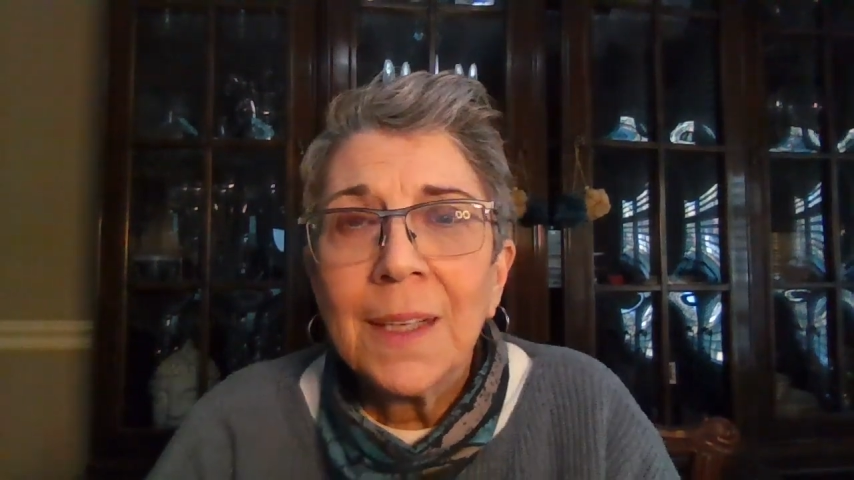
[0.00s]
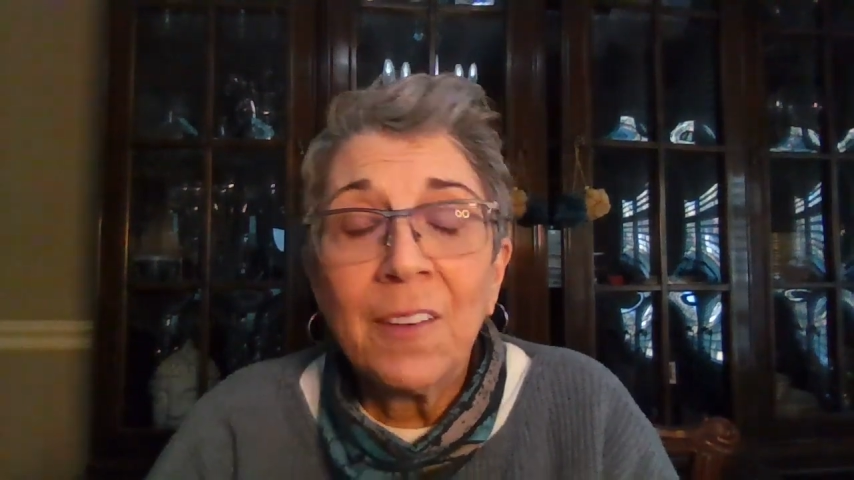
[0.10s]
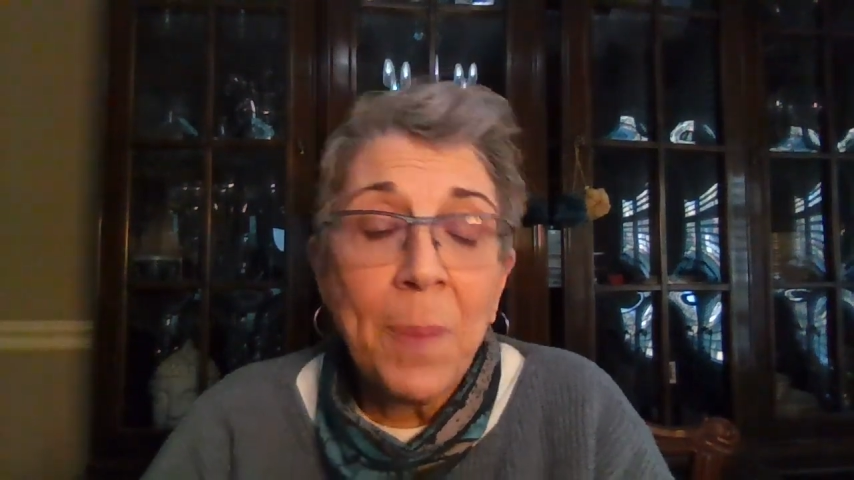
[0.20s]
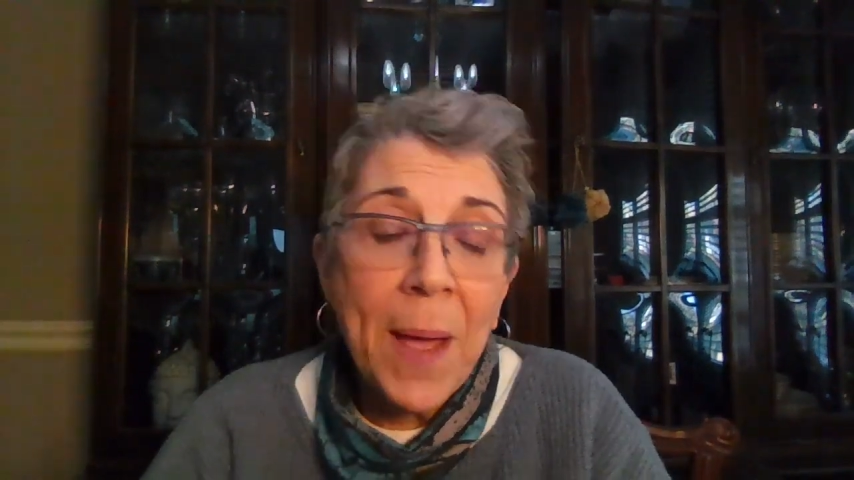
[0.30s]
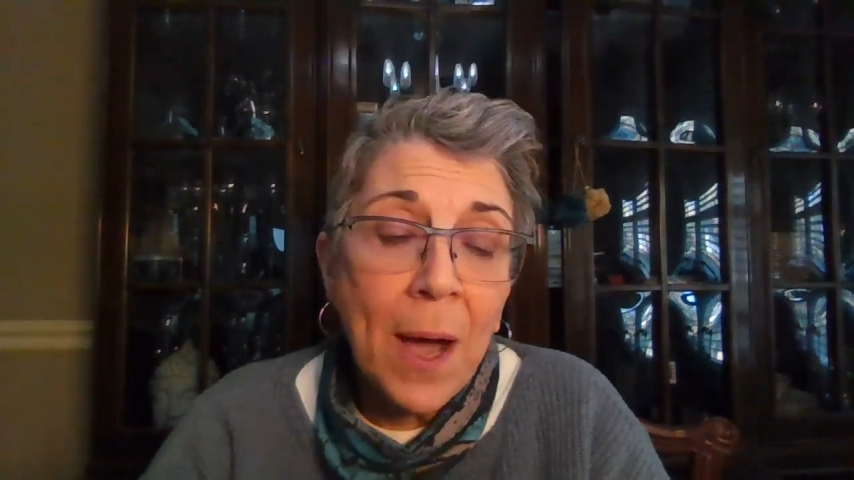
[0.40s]

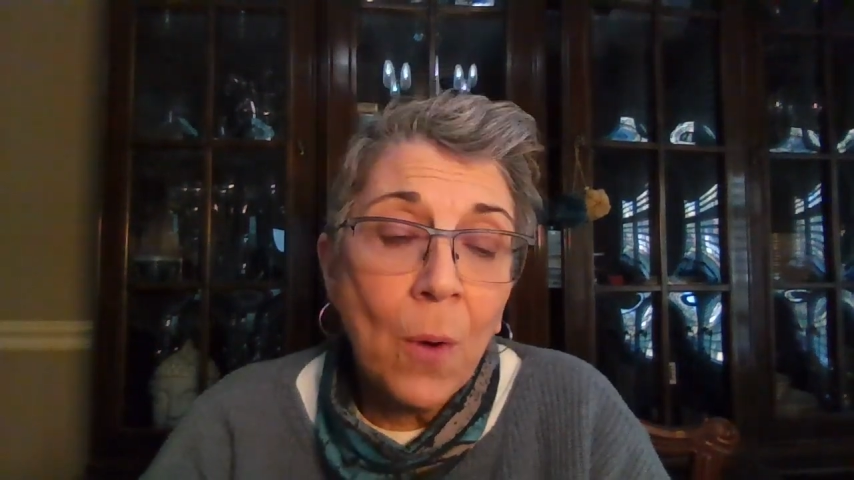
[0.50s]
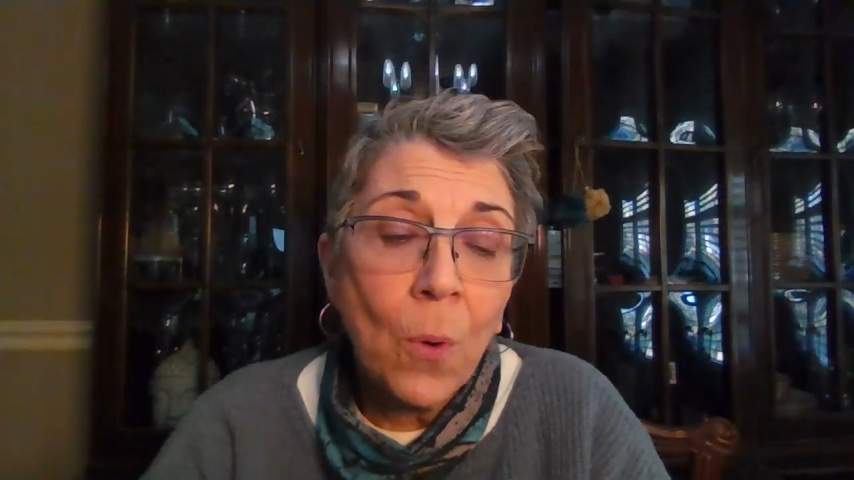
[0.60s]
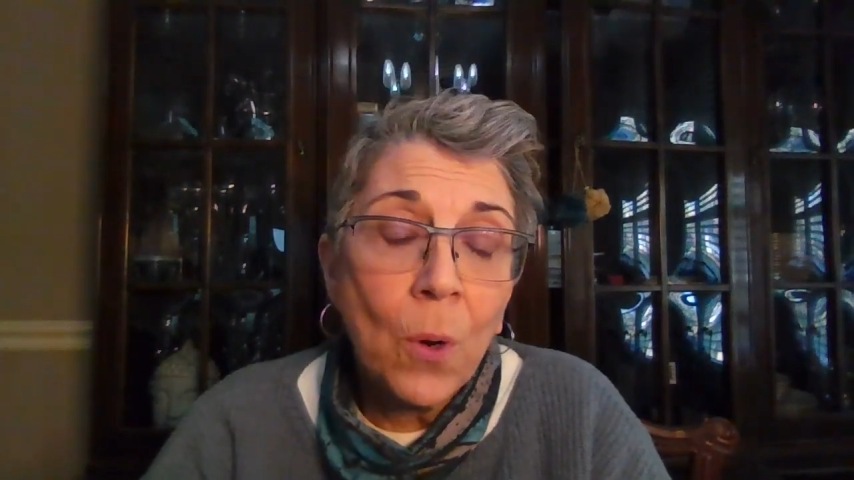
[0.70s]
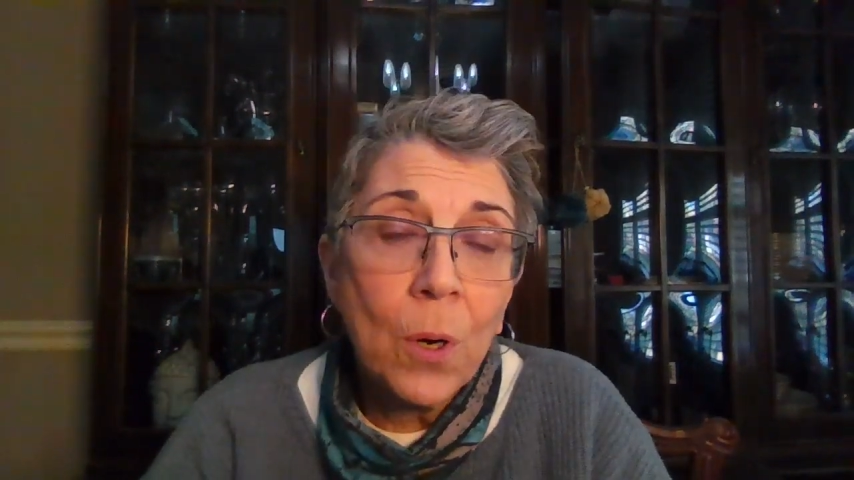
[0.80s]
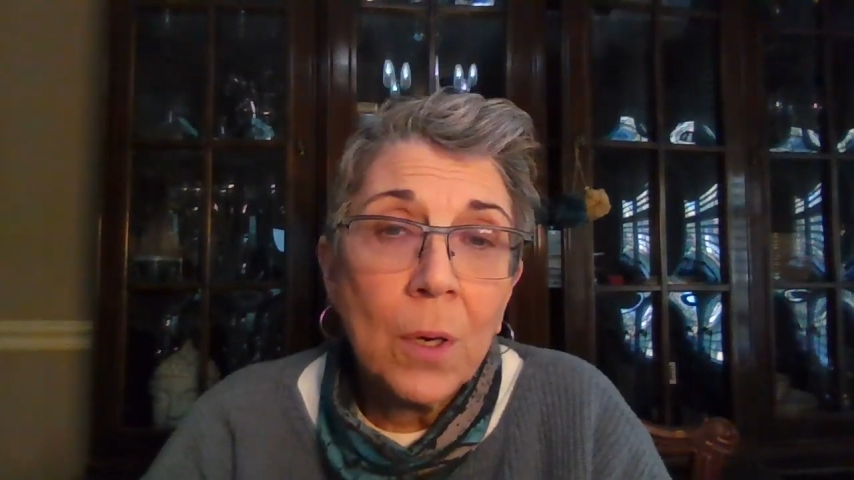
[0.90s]
of
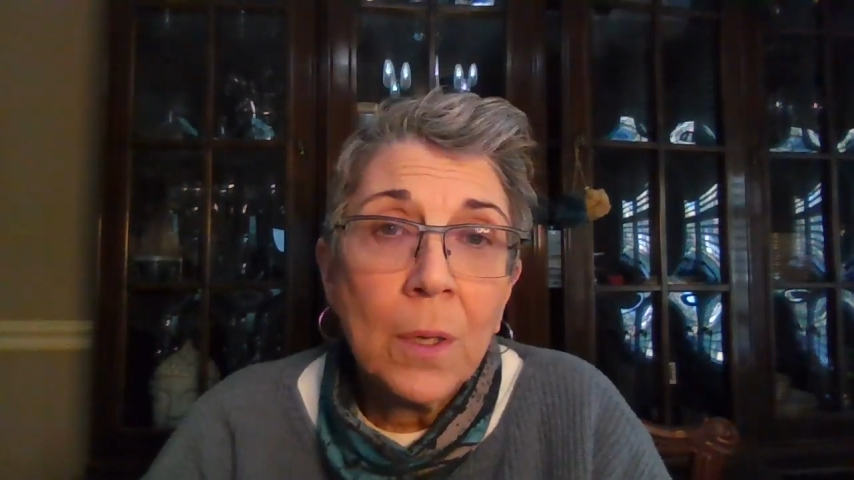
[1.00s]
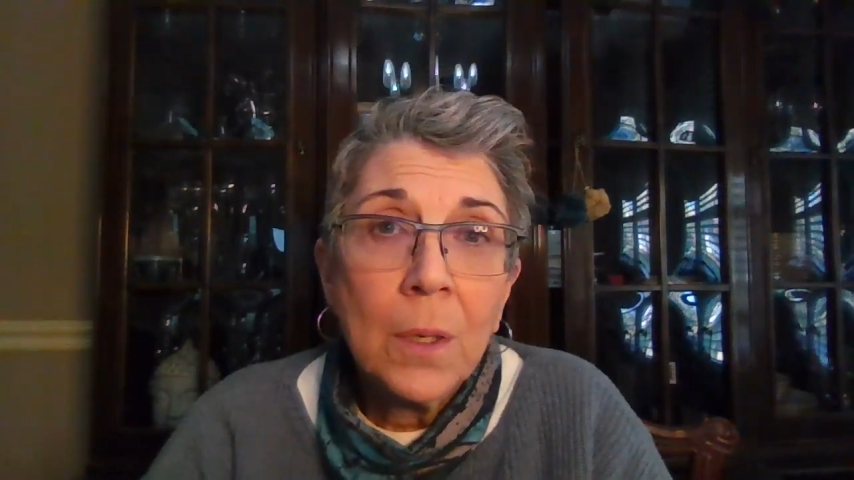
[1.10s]
power,